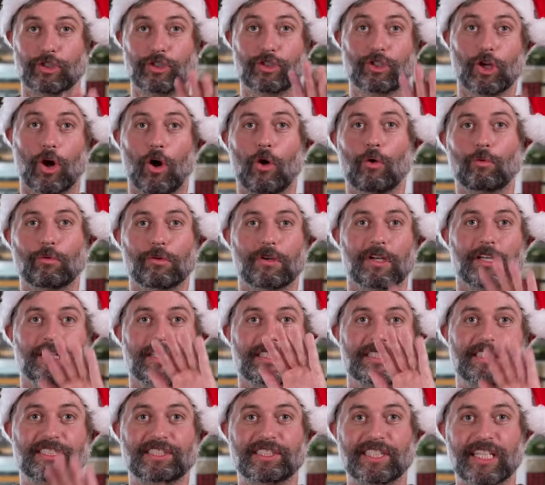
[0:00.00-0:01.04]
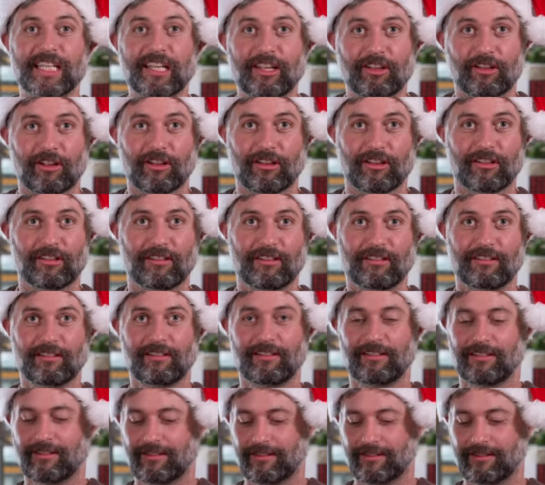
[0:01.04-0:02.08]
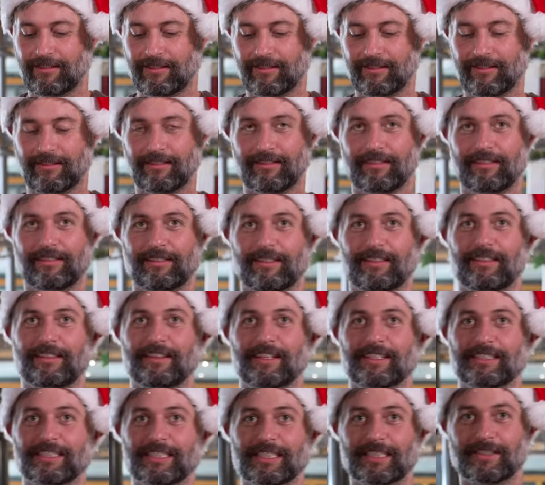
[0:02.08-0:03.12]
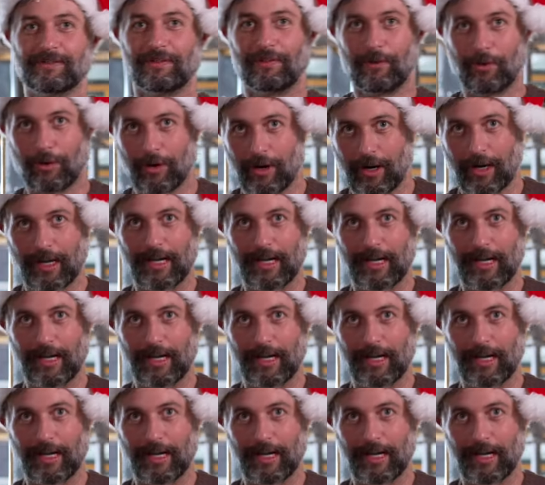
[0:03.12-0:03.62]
Don't steal this is for